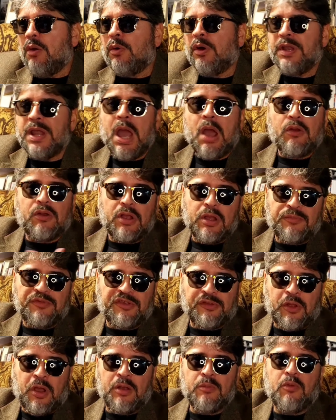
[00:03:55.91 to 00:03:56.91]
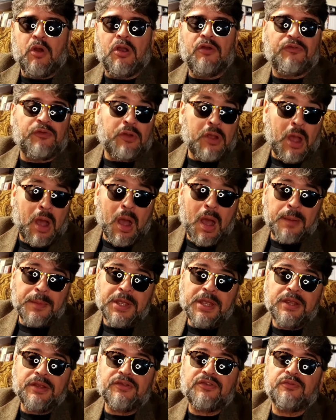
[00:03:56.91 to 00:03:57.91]
Well, now comes along Marvel
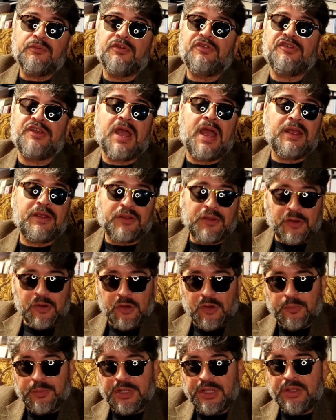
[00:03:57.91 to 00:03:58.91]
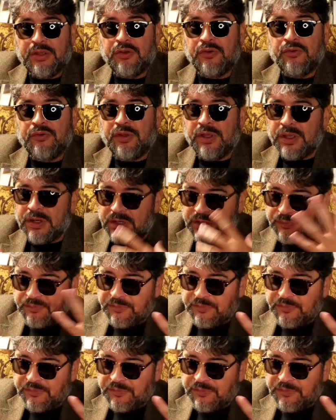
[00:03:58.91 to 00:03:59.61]
Comics with Jack Kirby, who in